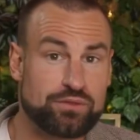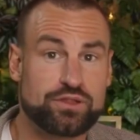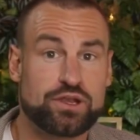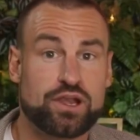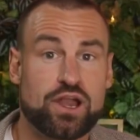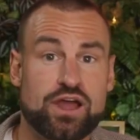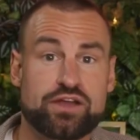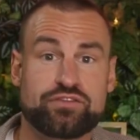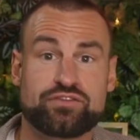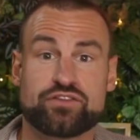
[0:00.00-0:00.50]
the
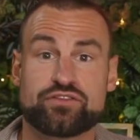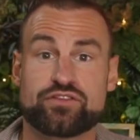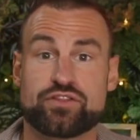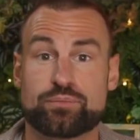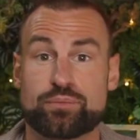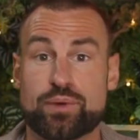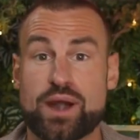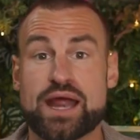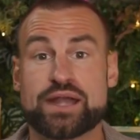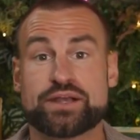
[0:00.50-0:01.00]
life of the
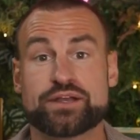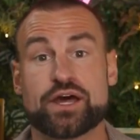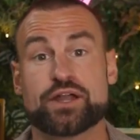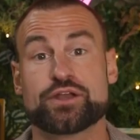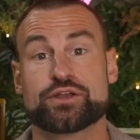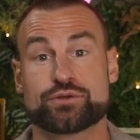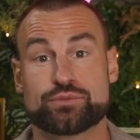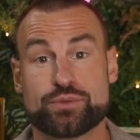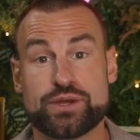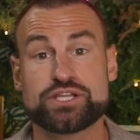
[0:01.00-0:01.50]
brand
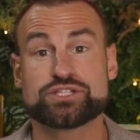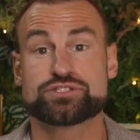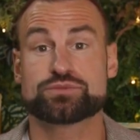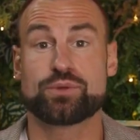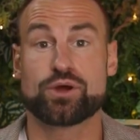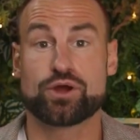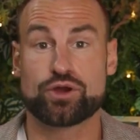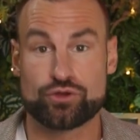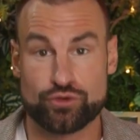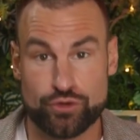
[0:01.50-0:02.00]
under
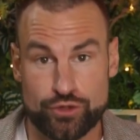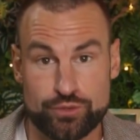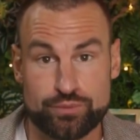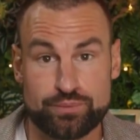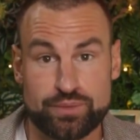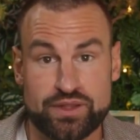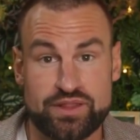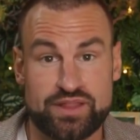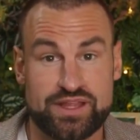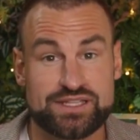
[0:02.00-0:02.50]
Richmond Group,
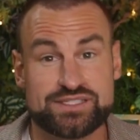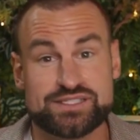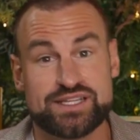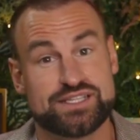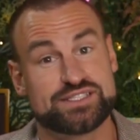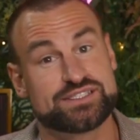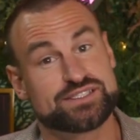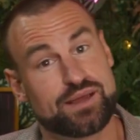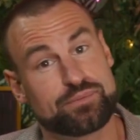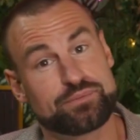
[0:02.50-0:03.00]
this is
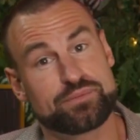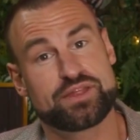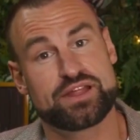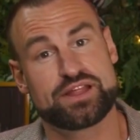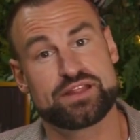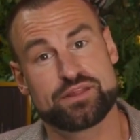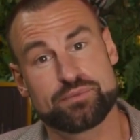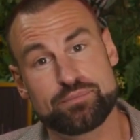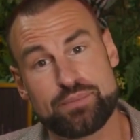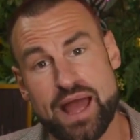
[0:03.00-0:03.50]
something
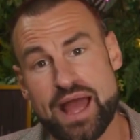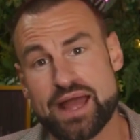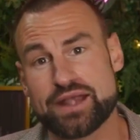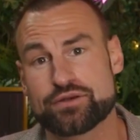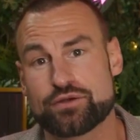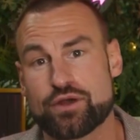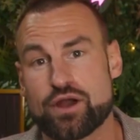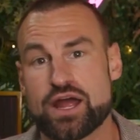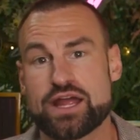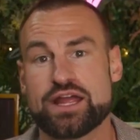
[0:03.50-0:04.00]
that
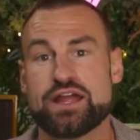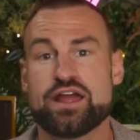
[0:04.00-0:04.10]
Panerai